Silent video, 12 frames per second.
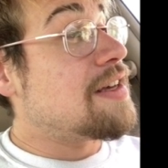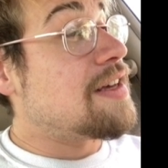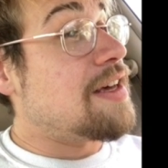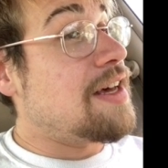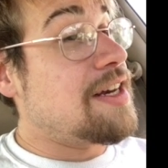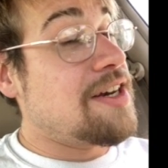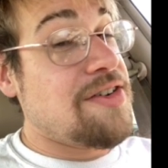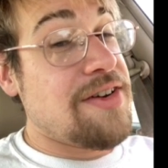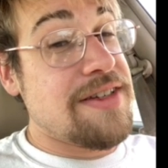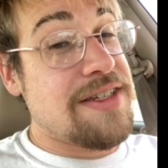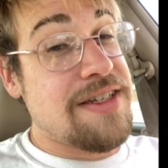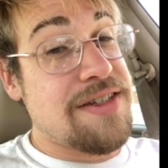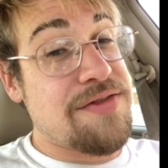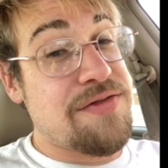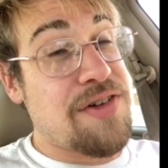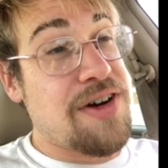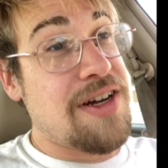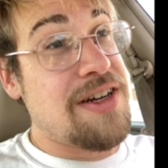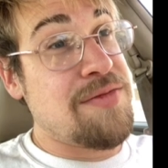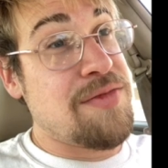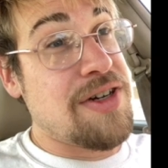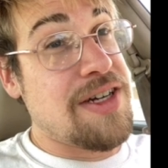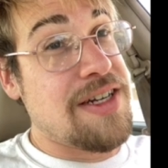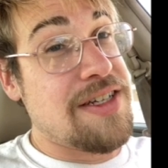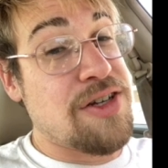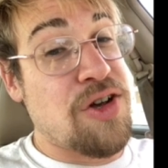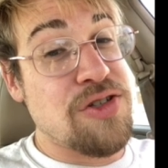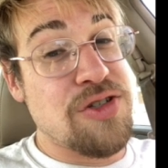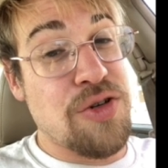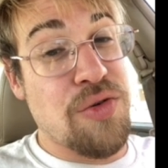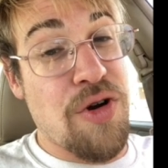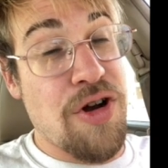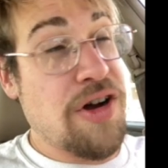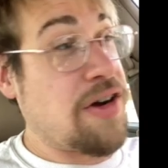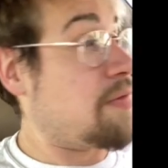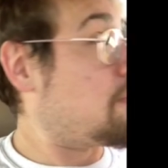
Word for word: Ignorance is fun, but it's also wrong.